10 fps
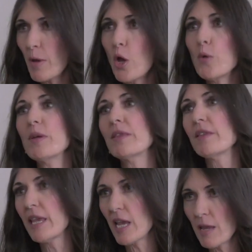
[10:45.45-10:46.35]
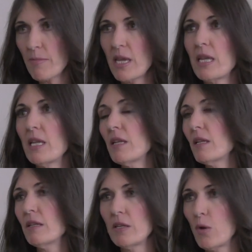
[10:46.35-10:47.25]
hoping that they come in,
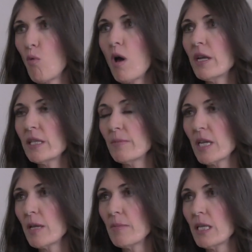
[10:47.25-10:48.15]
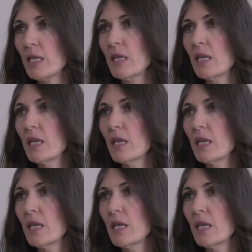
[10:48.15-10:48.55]
and wanting them to come in.